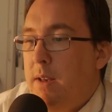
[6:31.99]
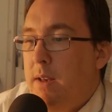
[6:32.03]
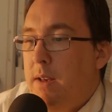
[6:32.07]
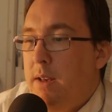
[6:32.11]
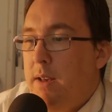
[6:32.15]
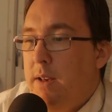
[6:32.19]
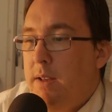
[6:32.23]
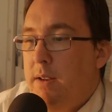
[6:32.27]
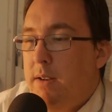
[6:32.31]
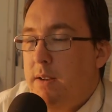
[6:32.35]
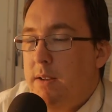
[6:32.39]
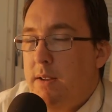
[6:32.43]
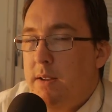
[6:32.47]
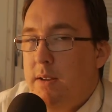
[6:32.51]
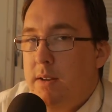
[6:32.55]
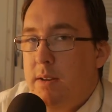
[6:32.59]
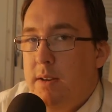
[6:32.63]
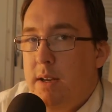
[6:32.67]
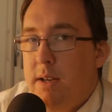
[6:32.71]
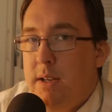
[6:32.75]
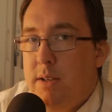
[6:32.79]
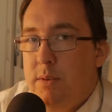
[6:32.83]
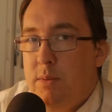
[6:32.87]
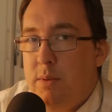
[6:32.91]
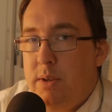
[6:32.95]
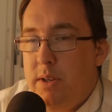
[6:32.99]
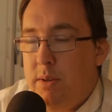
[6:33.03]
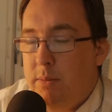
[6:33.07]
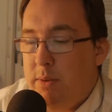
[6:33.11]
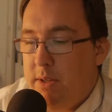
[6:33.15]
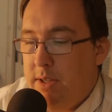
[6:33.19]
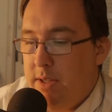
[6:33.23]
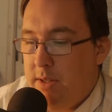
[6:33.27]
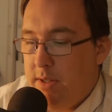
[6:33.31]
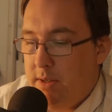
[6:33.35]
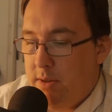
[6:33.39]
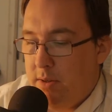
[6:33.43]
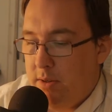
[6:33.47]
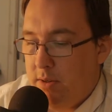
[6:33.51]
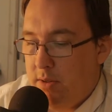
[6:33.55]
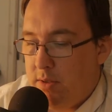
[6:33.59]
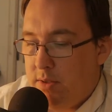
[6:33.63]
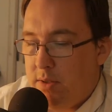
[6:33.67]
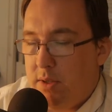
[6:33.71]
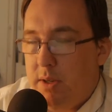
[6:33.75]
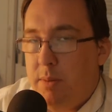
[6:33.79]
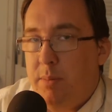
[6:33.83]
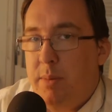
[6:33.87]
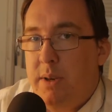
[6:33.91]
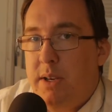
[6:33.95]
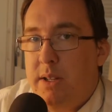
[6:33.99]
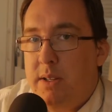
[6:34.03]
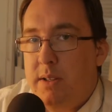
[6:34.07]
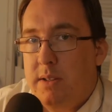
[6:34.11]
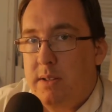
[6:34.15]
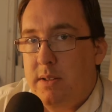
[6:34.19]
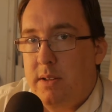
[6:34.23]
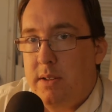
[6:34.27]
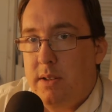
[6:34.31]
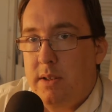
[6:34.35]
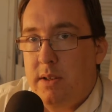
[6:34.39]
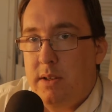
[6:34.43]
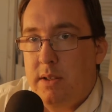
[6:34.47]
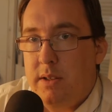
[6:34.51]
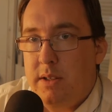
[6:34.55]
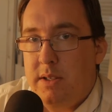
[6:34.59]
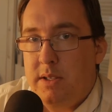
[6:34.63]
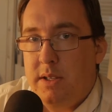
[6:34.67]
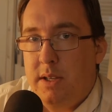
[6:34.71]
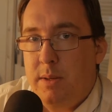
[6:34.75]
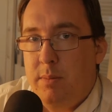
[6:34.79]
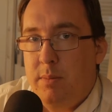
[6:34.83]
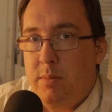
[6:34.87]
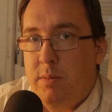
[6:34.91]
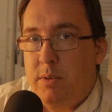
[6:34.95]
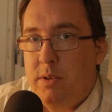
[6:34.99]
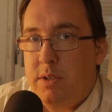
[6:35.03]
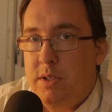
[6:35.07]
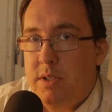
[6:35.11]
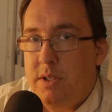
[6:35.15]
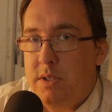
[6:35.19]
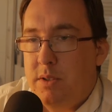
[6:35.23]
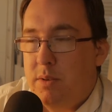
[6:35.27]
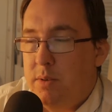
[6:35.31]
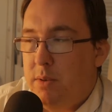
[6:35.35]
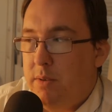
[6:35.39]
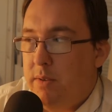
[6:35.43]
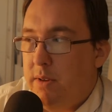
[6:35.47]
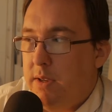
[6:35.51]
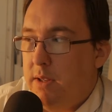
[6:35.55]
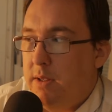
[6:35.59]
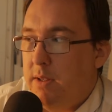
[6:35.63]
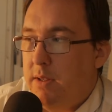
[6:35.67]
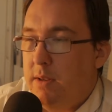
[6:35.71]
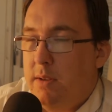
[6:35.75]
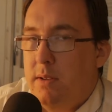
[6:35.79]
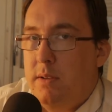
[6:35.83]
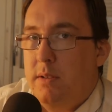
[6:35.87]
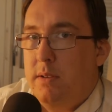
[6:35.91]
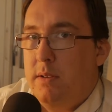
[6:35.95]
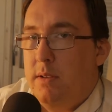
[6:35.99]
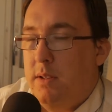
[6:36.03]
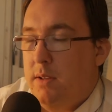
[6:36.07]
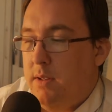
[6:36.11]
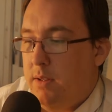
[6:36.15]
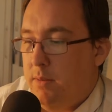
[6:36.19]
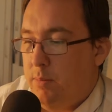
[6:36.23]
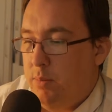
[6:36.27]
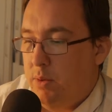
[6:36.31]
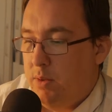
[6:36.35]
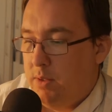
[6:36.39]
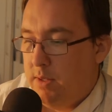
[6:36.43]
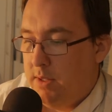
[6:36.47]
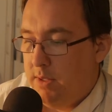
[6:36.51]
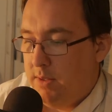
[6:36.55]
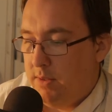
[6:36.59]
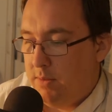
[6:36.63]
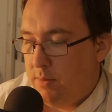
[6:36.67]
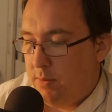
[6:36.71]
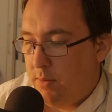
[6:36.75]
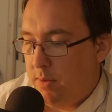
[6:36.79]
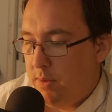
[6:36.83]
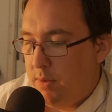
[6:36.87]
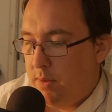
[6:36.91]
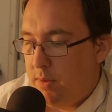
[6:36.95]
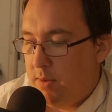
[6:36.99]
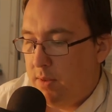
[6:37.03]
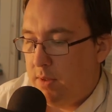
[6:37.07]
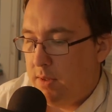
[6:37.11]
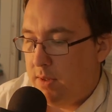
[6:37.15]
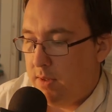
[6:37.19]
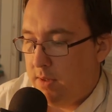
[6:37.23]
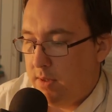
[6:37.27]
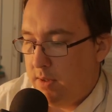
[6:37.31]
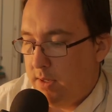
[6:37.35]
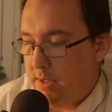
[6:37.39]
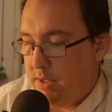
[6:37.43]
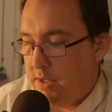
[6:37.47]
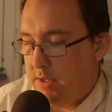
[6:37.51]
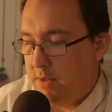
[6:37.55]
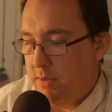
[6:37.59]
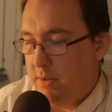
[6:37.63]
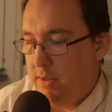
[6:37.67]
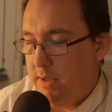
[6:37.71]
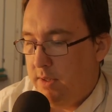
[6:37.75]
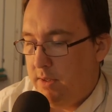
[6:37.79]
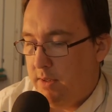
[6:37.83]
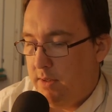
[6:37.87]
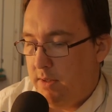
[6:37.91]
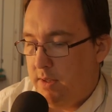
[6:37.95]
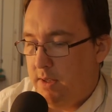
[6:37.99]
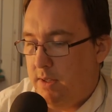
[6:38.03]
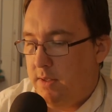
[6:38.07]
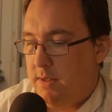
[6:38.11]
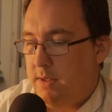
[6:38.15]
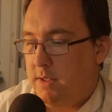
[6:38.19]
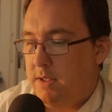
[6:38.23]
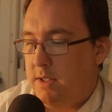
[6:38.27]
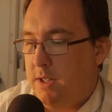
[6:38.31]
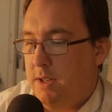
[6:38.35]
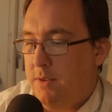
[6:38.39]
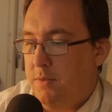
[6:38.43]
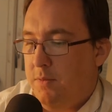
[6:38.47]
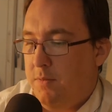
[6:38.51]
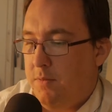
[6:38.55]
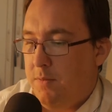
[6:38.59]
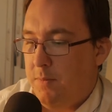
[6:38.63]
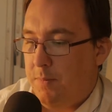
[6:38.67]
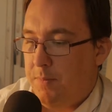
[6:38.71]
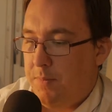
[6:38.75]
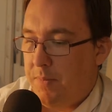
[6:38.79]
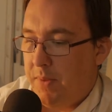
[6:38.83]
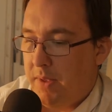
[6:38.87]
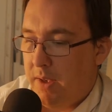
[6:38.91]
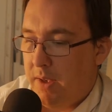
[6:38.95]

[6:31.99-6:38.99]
And when I went in there also, I picked this up, which is sort of a little booklet with history and stuff.